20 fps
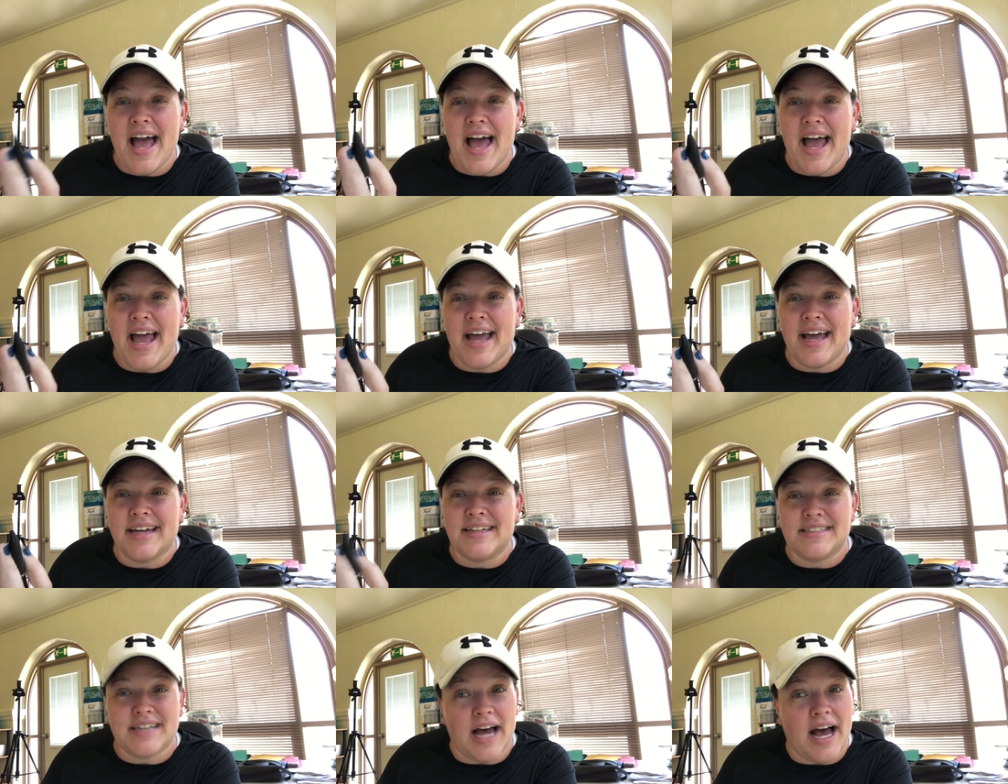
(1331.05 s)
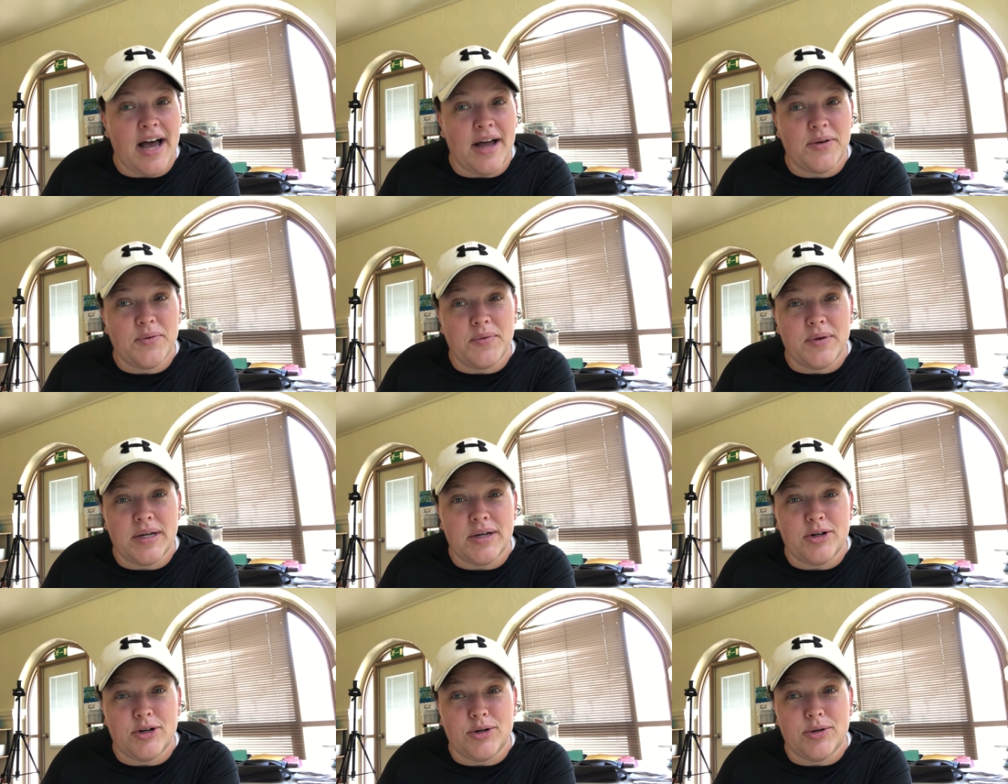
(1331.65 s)
And I
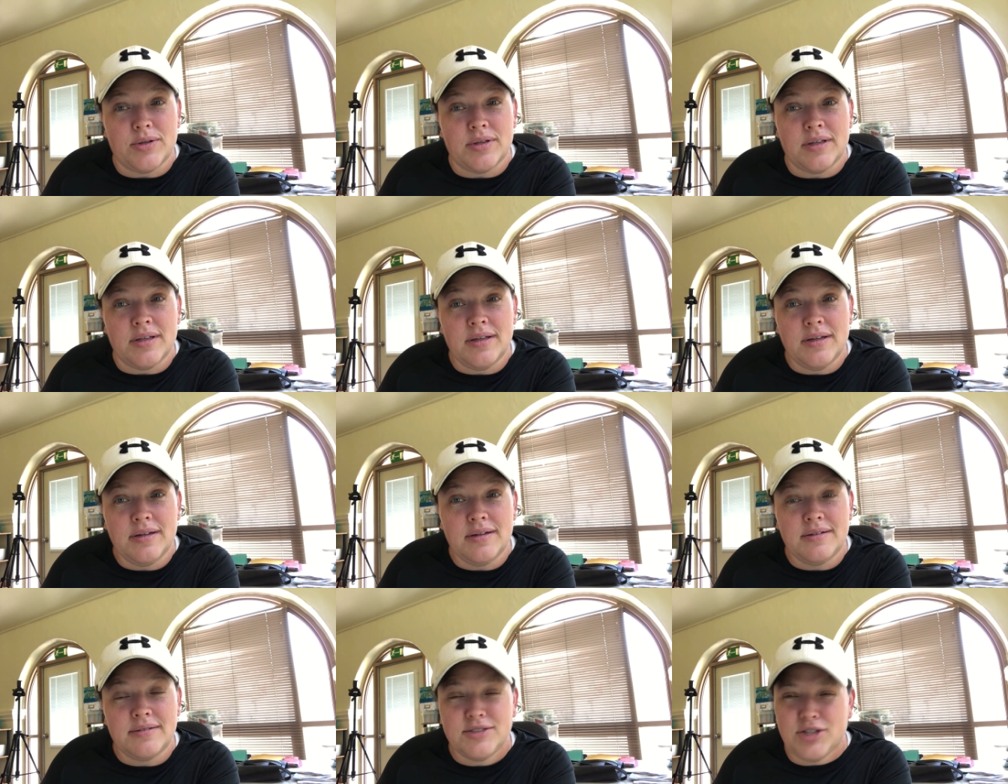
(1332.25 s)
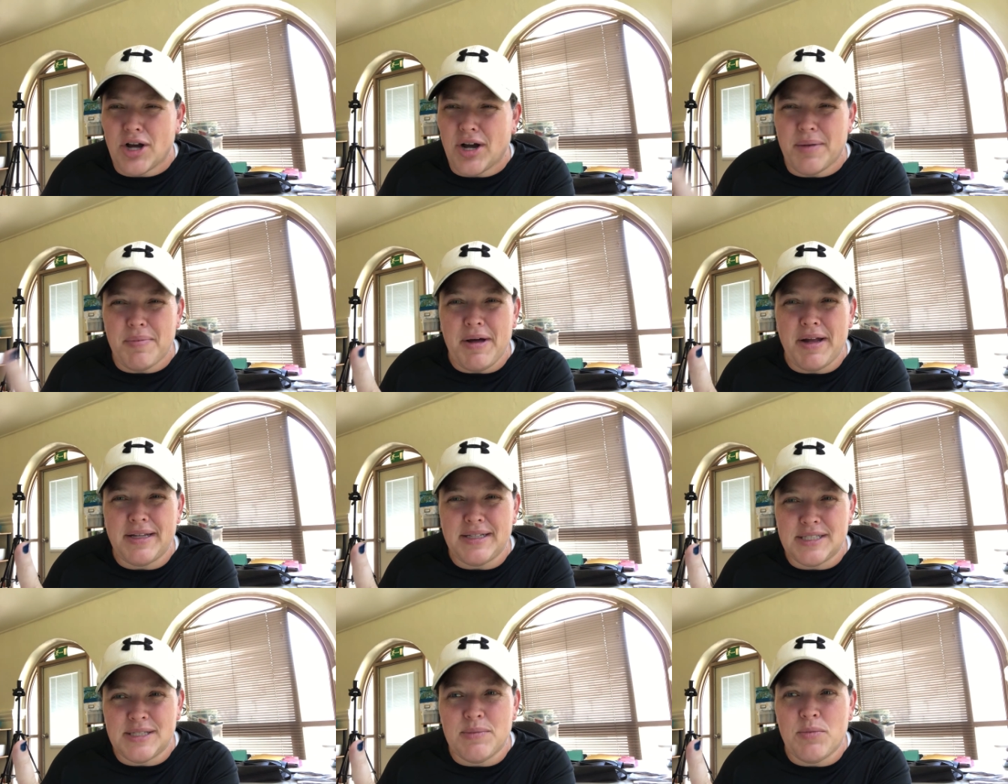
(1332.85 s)
will talk
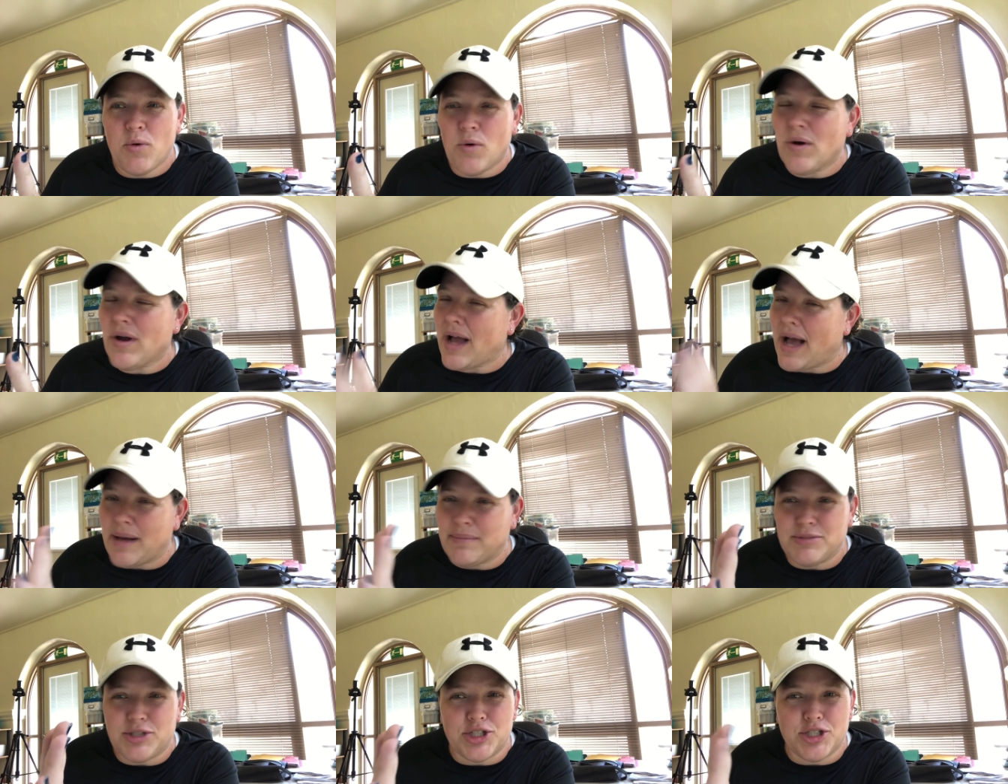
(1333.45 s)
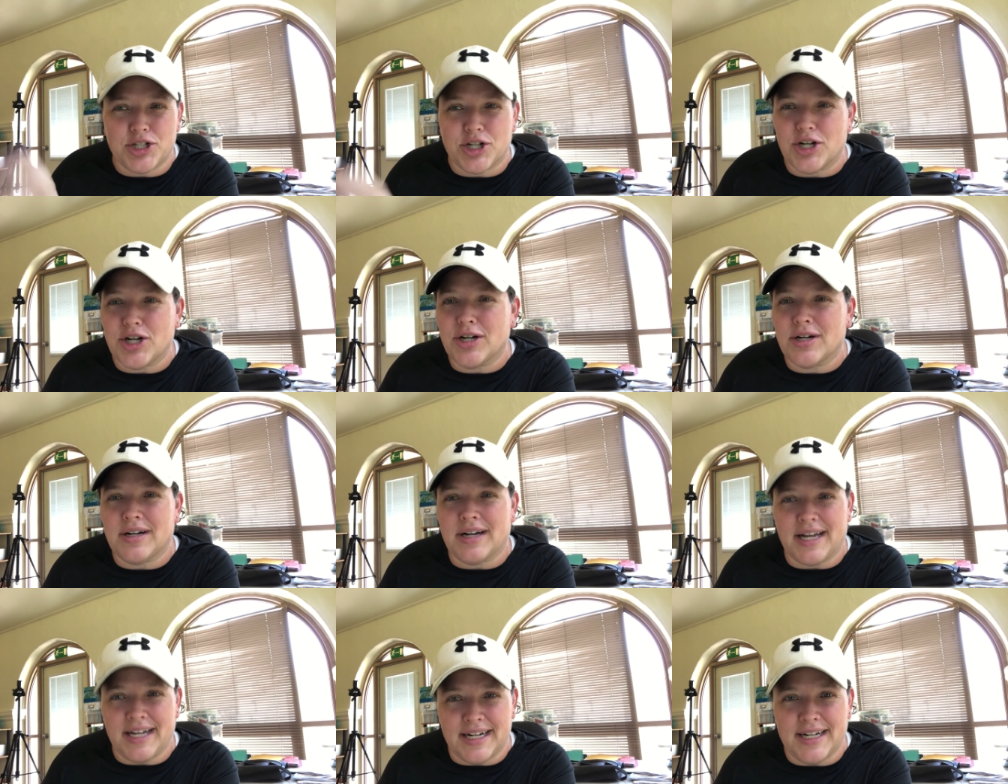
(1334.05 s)
about it some more, I'm
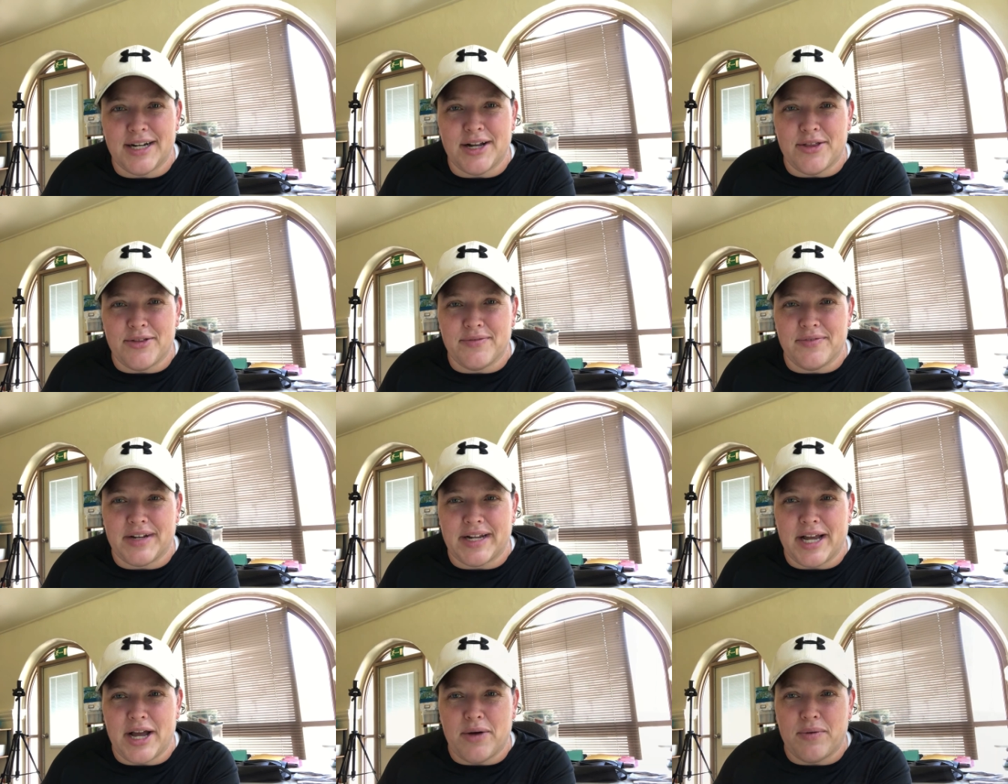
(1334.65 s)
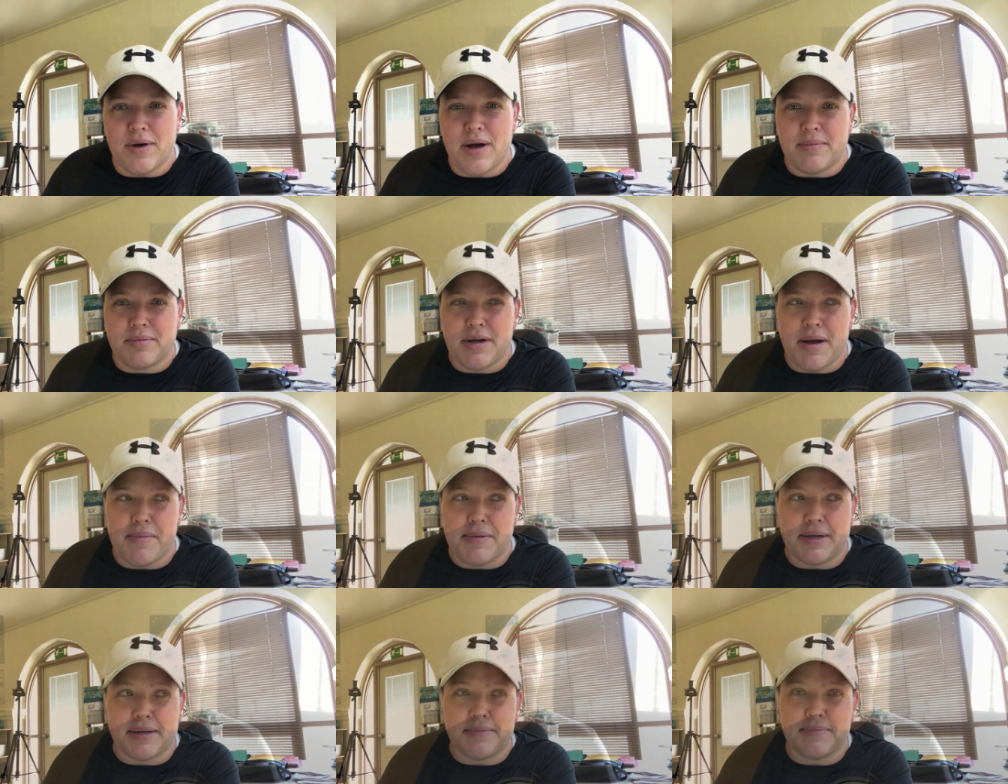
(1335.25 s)
sure, in another video
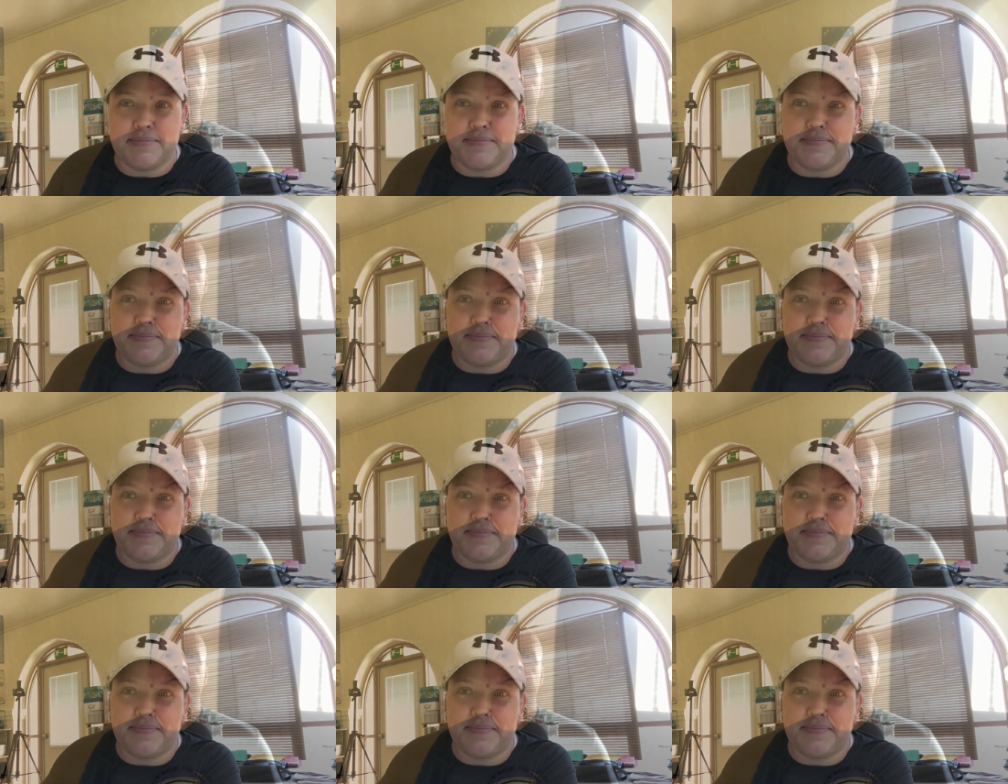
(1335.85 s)
upcoming.